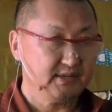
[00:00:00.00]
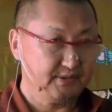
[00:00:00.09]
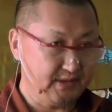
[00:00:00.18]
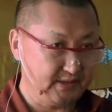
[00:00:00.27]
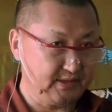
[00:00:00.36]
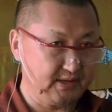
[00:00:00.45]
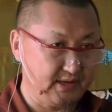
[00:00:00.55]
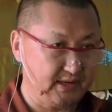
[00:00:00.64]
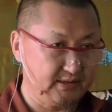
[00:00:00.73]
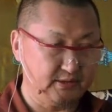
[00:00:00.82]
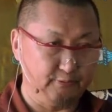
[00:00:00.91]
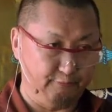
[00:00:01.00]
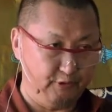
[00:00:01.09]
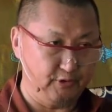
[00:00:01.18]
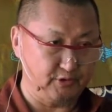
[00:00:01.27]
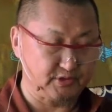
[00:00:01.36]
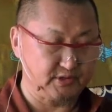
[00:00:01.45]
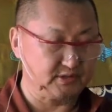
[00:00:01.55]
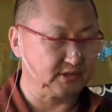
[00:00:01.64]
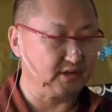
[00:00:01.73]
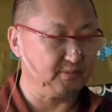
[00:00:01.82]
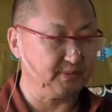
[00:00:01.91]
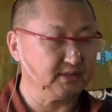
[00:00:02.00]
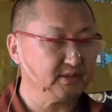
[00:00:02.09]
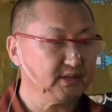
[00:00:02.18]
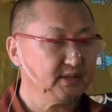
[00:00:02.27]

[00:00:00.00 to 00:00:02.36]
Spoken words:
then there are the verses coming.